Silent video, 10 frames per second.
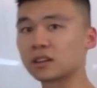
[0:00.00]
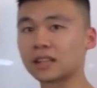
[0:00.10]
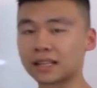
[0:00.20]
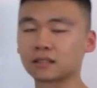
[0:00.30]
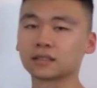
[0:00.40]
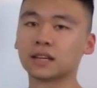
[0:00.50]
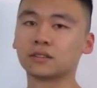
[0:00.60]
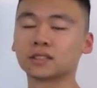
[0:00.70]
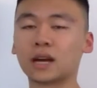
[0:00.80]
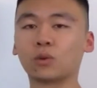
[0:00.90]
galactose
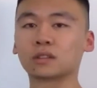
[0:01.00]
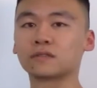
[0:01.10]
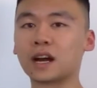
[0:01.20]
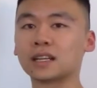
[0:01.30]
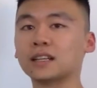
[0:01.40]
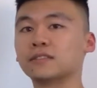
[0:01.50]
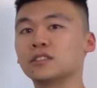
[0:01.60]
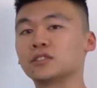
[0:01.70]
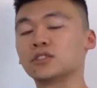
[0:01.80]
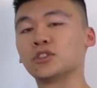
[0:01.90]
levels, that works fine. And if
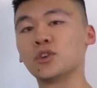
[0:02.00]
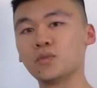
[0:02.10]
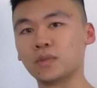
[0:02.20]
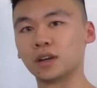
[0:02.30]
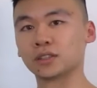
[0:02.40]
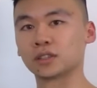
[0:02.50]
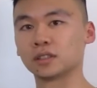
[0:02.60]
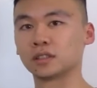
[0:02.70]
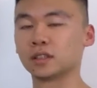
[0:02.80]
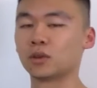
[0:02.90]
there's too much,
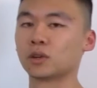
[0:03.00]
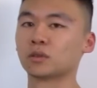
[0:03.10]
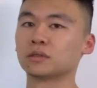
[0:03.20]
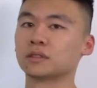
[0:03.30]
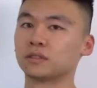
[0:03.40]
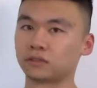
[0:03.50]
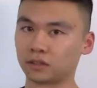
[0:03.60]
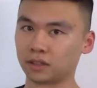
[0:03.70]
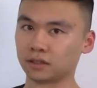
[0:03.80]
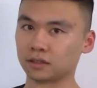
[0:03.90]
it recruits a
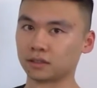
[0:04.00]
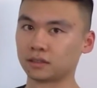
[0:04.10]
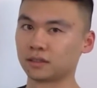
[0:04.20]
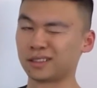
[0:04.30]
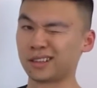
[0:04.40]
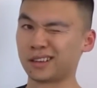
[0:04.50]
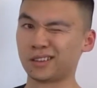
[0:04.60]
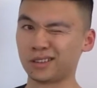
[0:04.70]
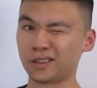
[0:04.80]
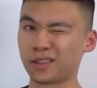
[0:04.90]
friend.
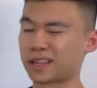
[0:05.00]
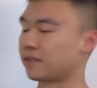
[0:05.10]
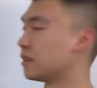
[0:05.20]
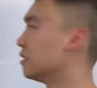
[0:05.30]
Who do you think that friend